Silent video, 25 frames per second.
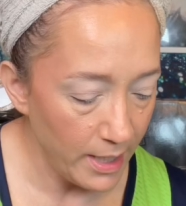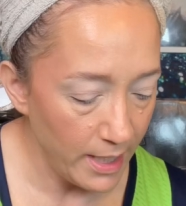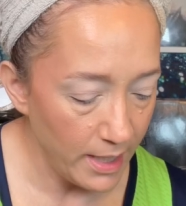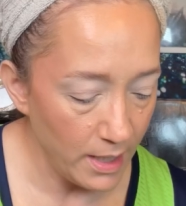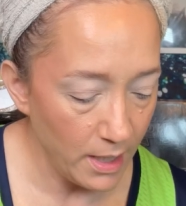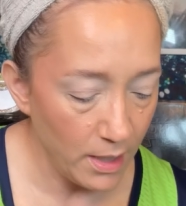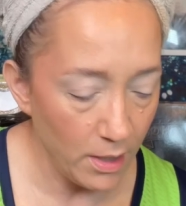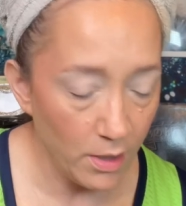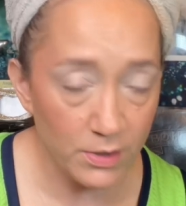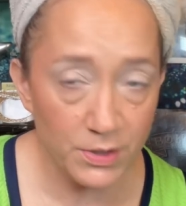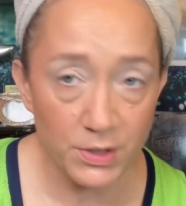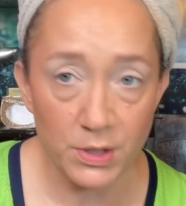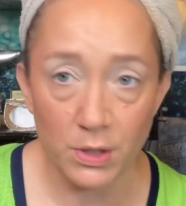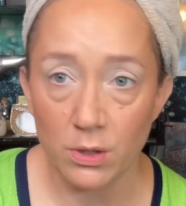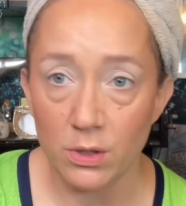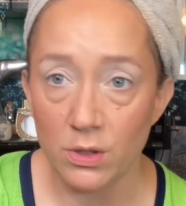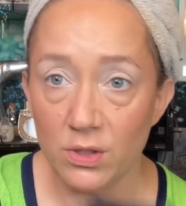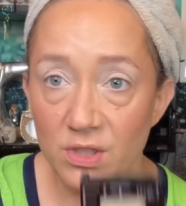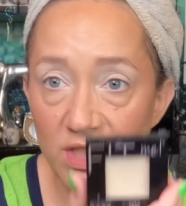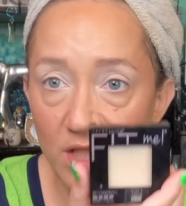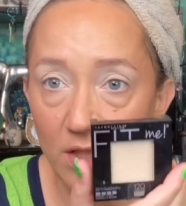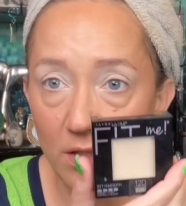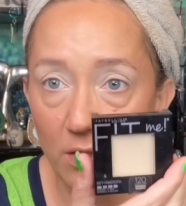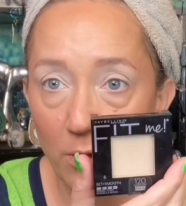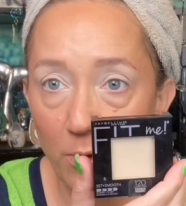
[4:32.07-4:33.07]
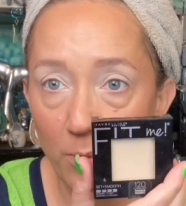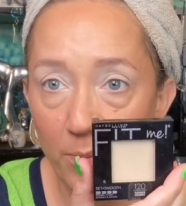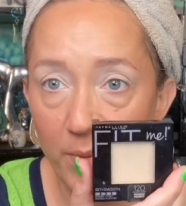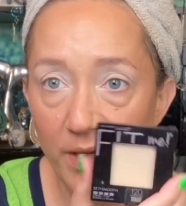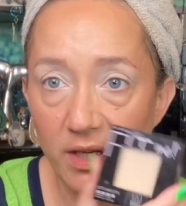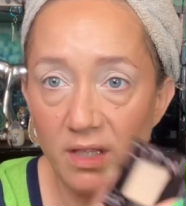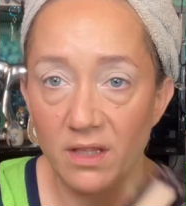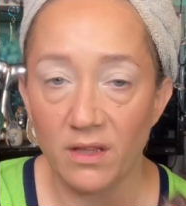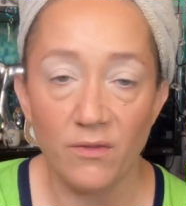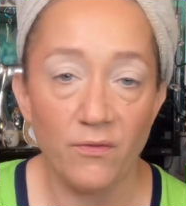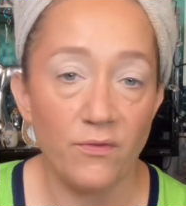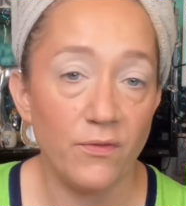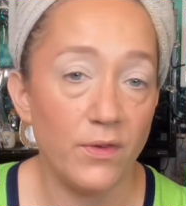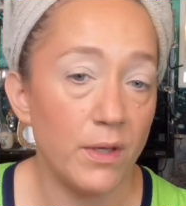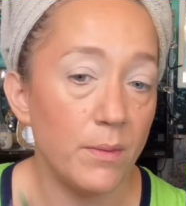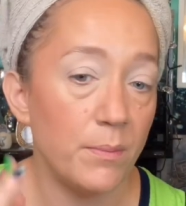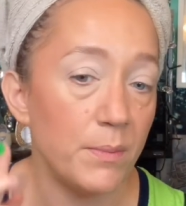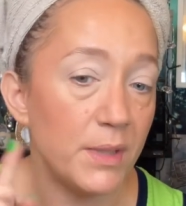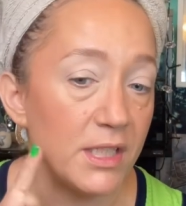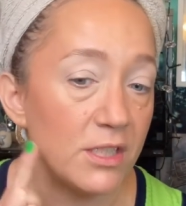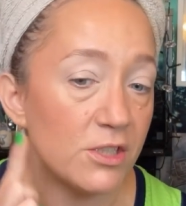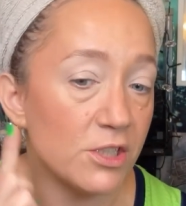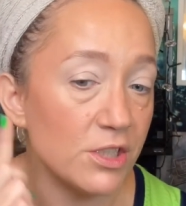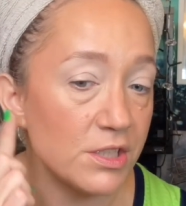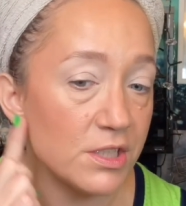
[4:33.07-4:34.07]
and I also used a little bit of the Fit
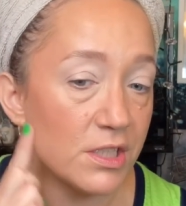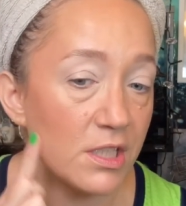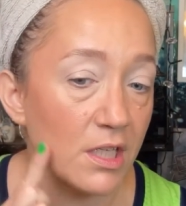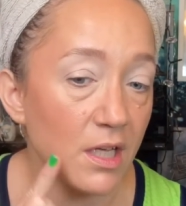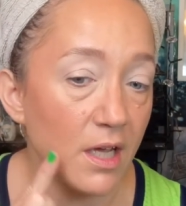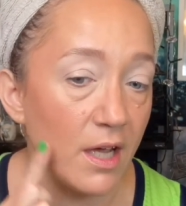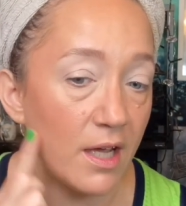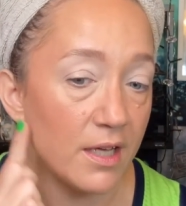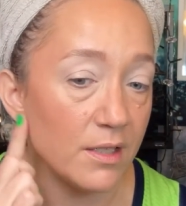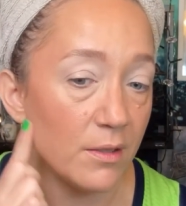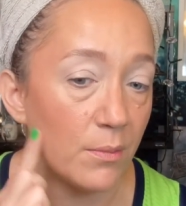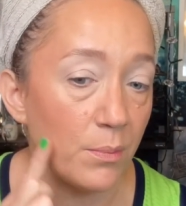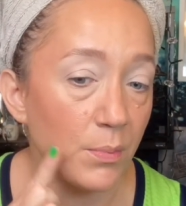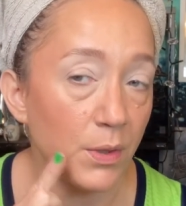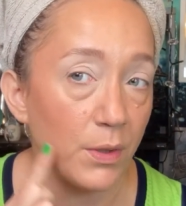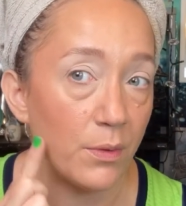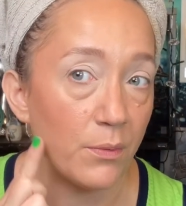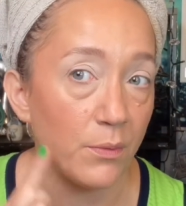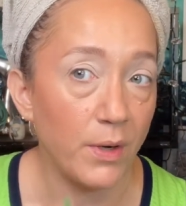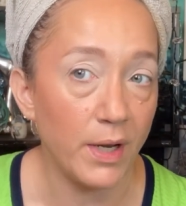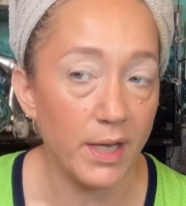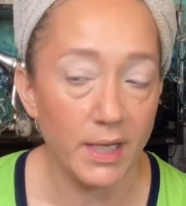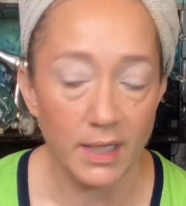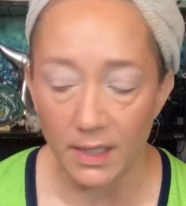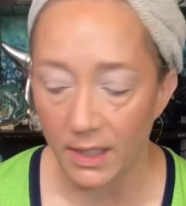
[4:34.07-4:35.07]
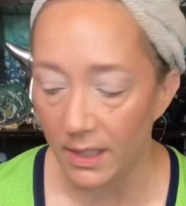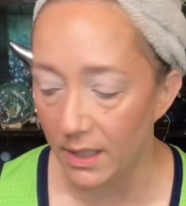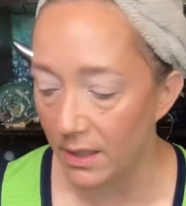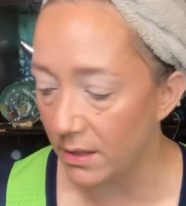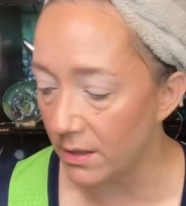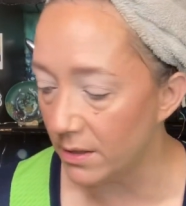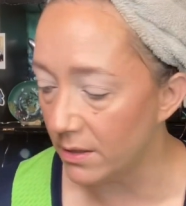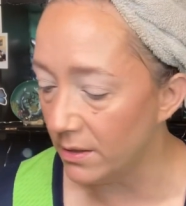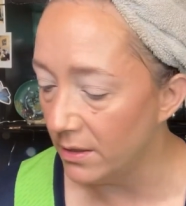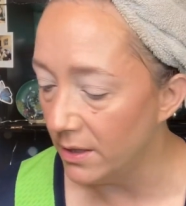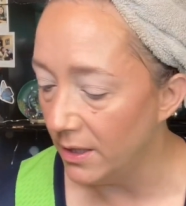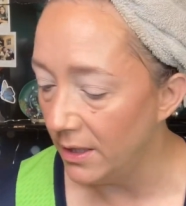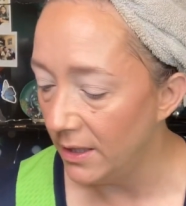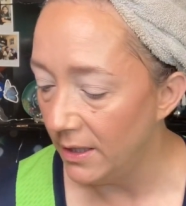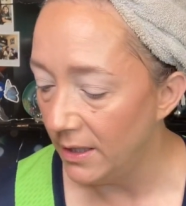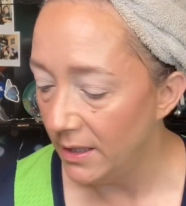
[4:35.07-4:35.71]
Me just to kind of put right here.